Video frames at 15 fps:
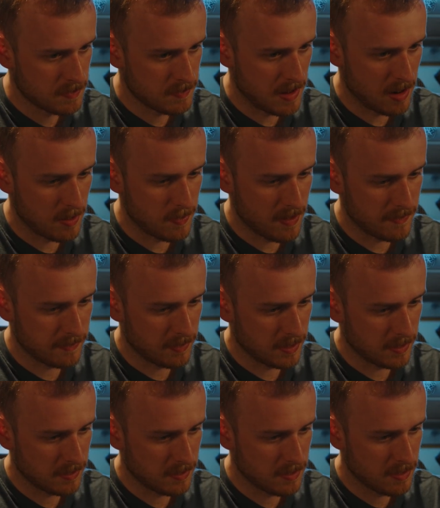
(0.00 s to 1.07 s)

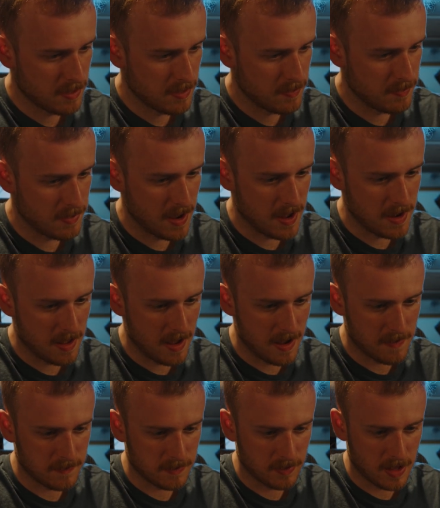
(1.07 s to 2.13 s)
buffering, but
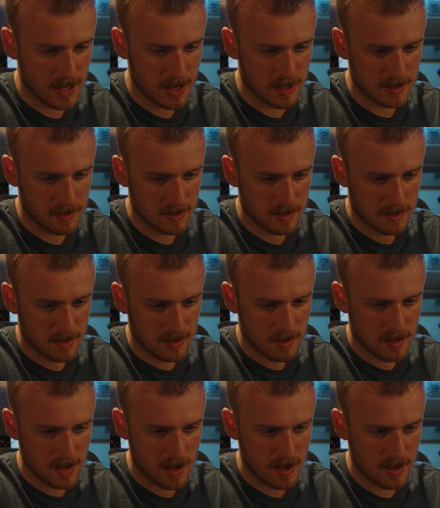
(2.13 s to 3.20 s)
after that,
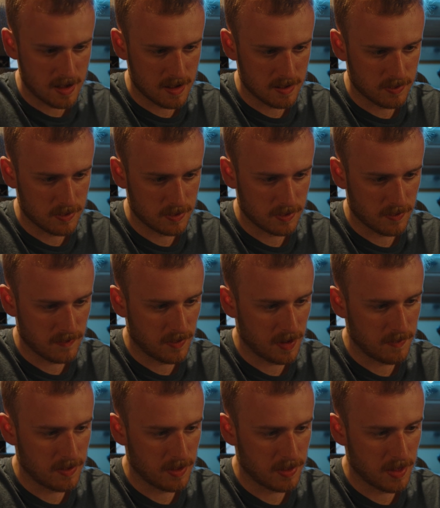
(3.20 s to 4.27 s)
there's a
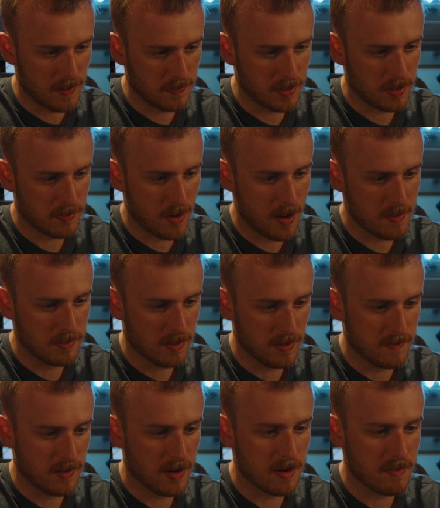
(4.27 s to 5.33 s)
fair bit of stuff that's
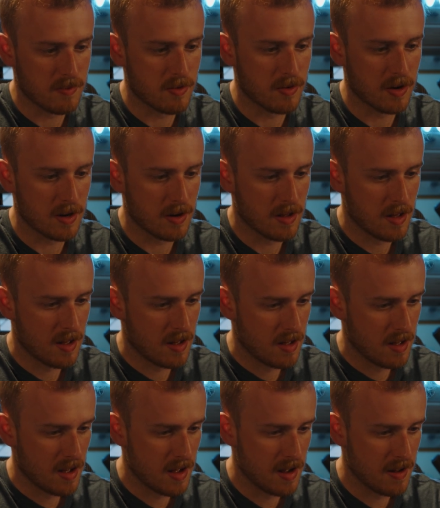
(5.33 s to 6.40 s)
probably very important,
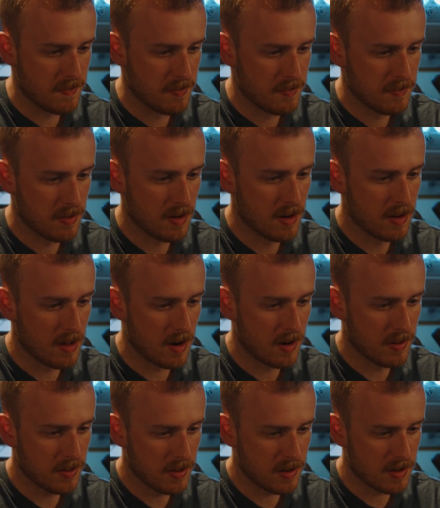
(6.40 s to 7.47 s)
but
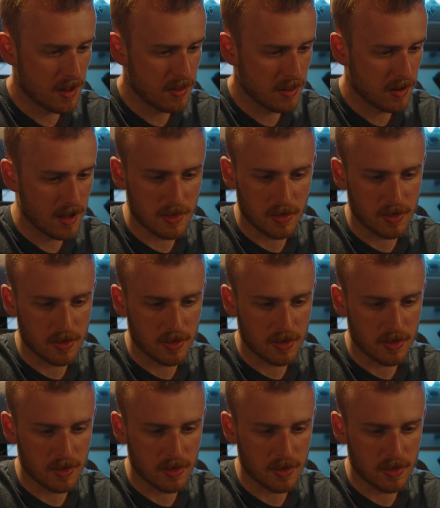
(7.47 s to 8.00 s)
honestly, nothing, as I